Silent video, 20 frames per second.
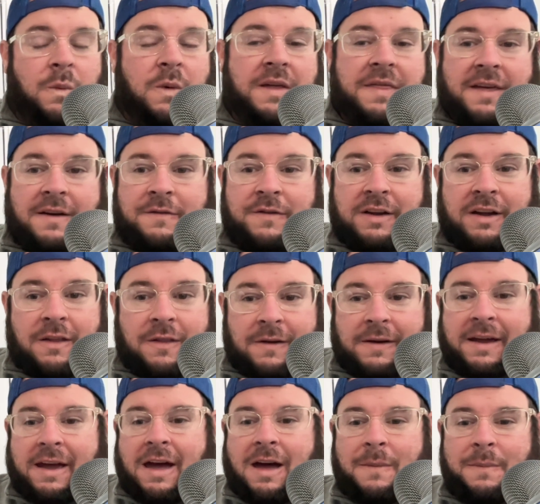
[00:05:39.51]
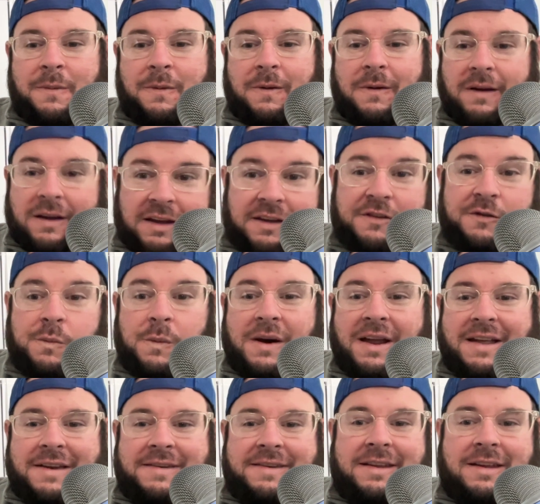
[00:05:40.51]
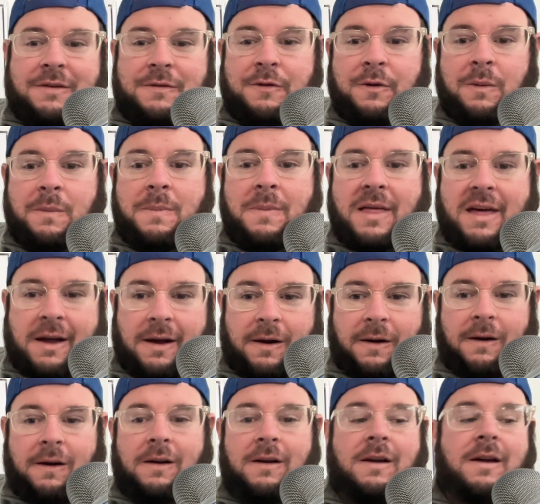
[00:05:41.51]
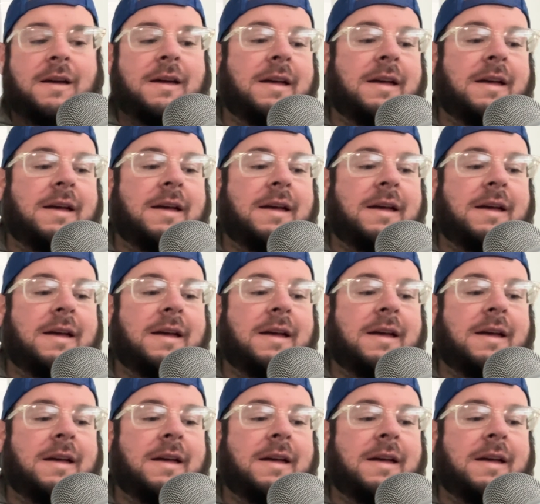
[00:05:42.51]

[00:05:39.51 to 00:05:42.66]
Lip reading: with every other capper is what I did from there.